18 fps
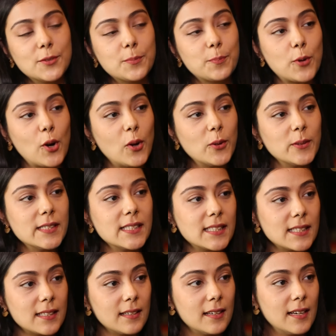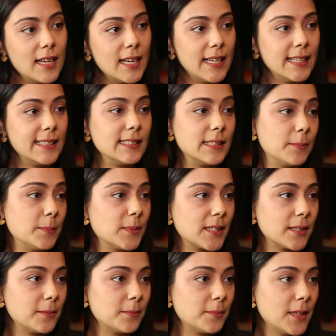Prawns in dim
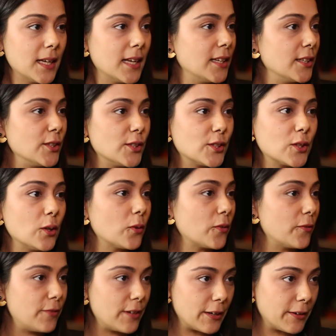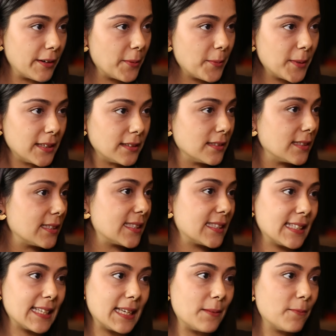sum cook very well. They
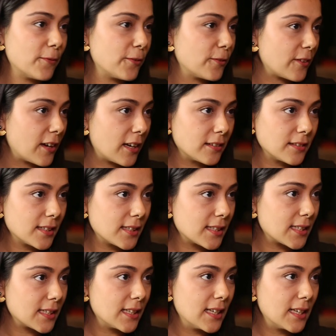steam fast.